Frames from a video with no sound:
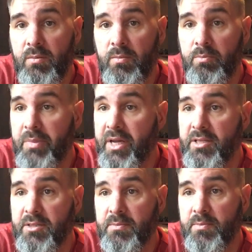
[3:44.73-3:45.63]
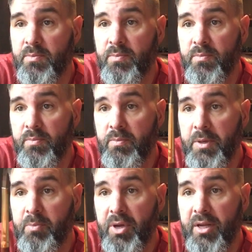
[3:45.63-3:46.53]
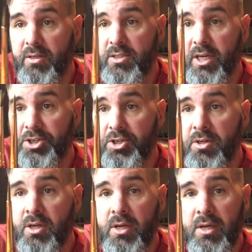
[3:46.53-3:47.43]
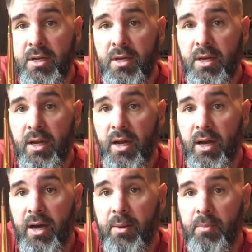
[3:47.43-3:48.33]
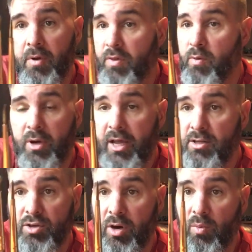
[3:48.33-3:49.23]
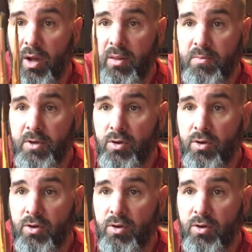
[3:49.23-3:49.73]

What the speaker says: mid painting session, and they were getting trapped well.